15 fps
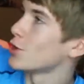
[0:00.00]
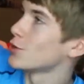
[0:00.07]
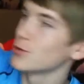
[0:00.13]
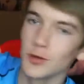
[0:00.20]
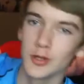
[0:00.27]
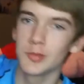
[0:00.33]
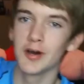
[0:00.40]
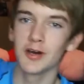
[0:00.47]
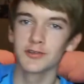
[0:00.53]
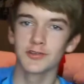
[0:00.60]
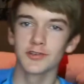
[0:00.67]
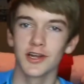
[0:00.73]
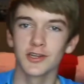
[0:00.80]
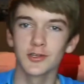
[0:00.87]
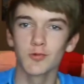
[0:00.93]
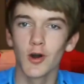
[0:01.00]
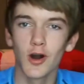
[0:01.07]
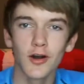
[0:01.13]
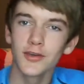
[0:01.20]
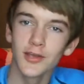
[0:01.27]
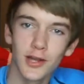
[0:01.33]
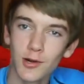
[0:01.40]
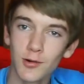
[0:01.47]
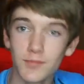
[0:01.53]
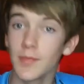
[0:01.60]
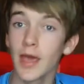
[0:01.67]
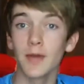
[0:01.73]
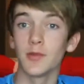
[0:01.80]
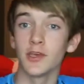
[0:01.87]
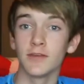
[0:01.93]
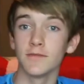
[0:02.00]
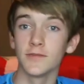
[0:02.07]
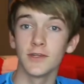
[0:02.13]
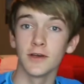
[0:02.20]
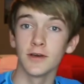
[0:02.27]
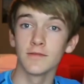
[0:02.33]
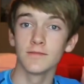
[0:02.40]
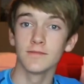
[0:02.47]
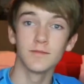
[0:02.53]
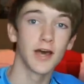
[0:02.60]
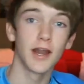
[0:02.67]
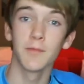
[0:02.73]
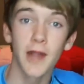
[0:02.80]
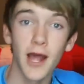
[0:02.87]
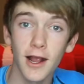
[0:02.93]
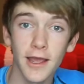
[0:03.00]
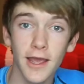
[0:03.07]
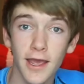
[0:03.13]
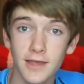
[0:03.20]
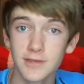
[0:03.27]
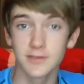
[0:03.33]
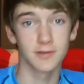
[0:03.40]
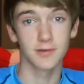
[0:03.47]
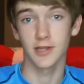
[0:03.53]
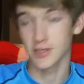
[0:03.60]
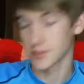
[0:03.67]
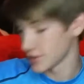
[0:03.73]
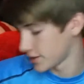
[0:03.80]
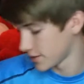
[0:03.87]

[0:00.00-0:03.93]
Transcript: Call of Duty posters on his wall? You know, maybe, you know? But I'm not gay, so that's